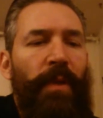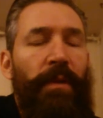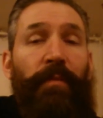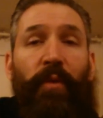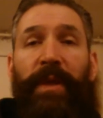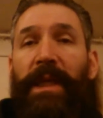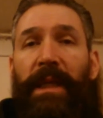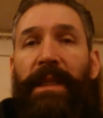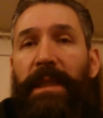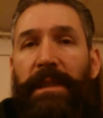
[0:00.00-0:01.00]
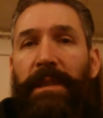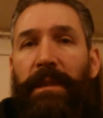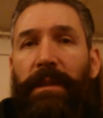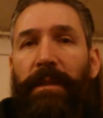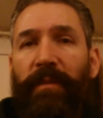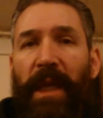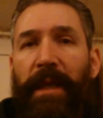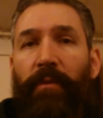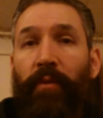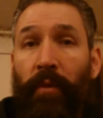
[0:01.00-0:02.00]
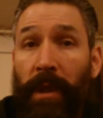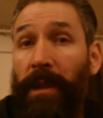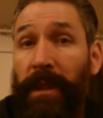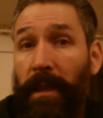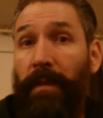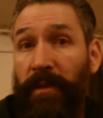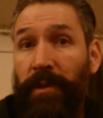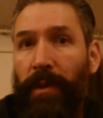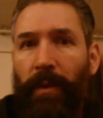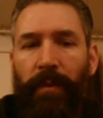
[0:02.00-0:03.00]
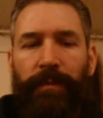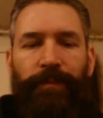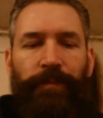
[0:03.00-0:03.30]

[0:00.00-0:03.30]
the Perique in this blend really comes through.